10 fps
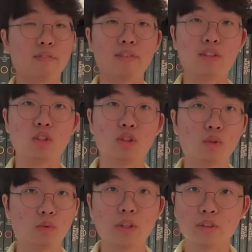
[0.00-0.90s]
that you
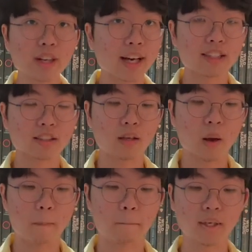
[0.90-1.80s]
don't regret.
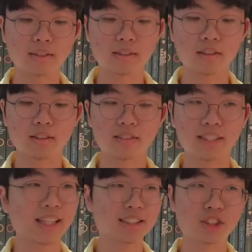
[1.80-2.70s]
But
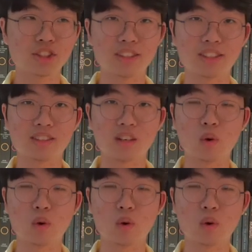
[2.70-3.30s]
that's just a